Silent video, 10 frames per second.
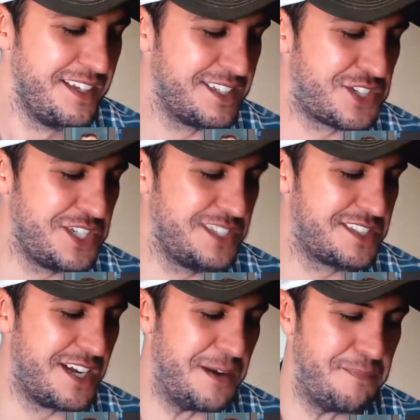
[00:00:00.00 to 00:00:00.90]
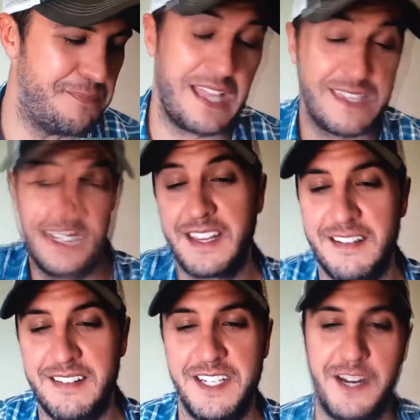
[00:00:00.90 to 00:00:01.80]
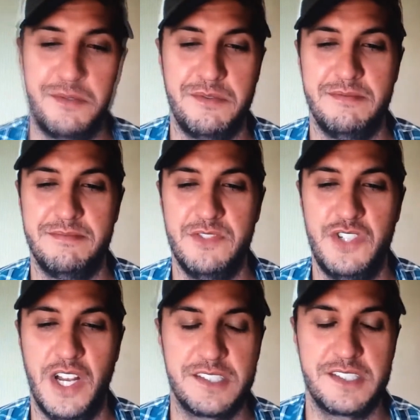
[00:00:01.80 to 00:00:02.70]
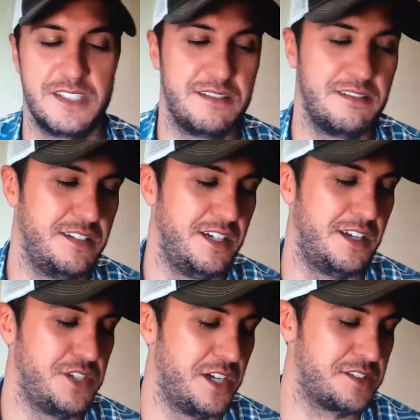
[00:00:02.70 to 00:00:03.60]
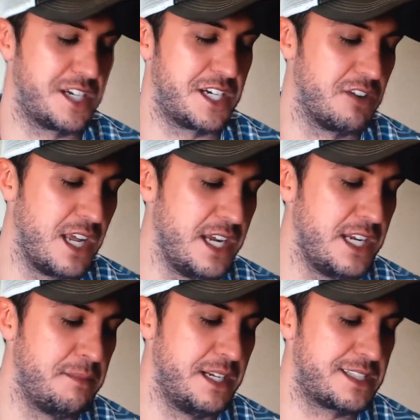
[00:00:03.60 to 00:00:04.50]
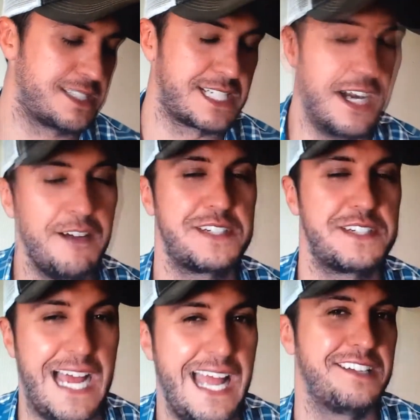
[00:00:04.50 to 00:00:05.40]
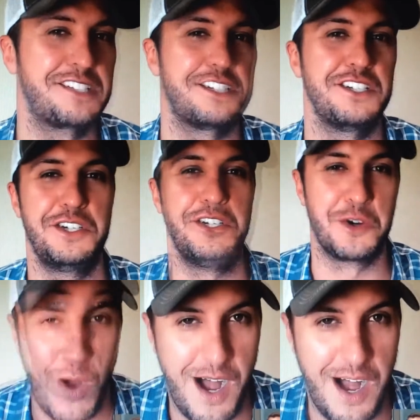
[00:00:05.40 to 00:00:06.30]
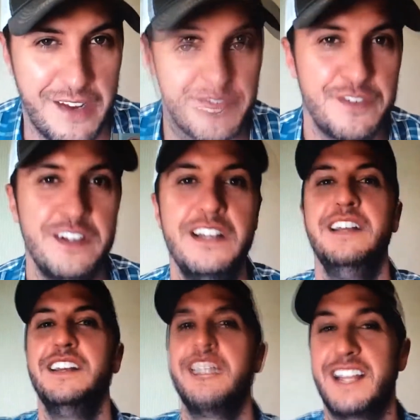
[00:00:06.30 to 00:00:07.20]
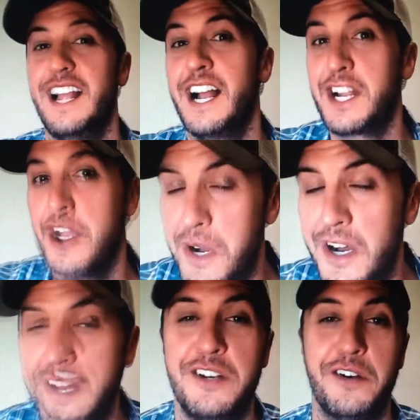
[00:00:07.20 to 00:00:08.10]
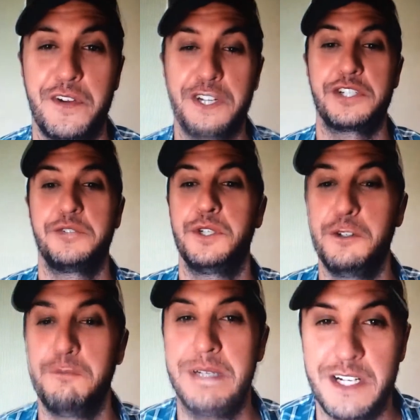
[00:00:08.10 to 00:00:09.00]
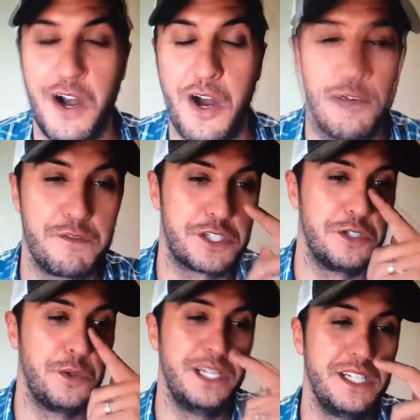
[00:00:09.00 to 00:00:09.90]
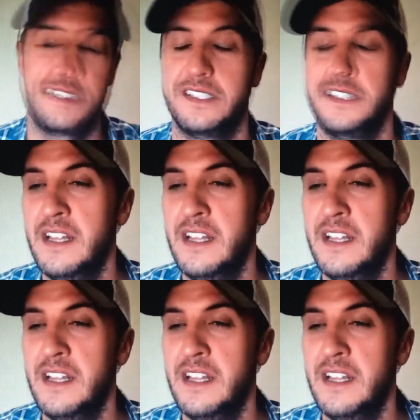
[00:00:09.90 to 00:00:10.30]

she's, um, I think, you know, Justin, you know, Justin can relate. I mean, it's tough to ask your wife, "Can I go hunting or fishing when you've been gone for two weeks?" And